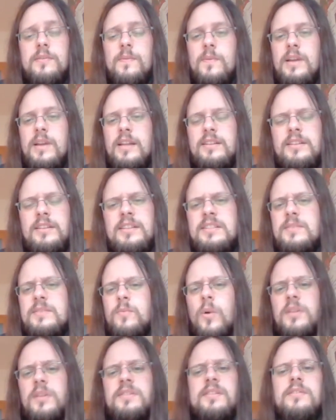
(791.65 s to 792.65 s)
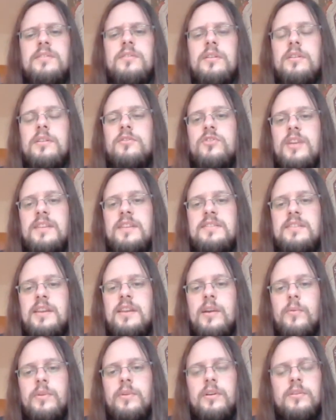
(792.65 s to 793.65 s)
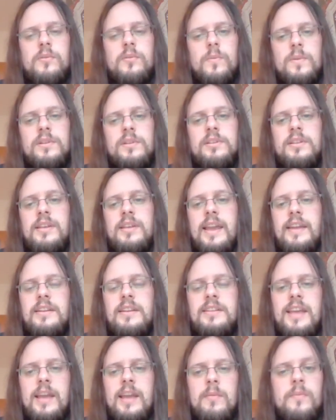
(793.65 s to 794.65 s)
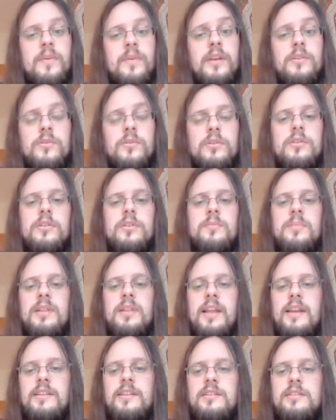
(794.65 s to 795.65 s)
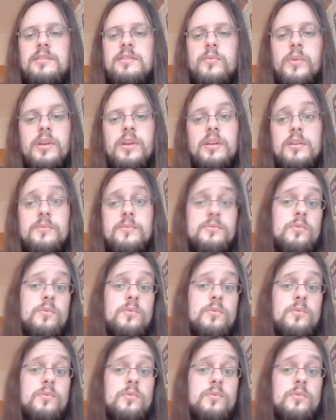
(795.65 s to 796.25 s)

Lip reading: at least once in your chess career you will gain a game where you could play the Greek gift,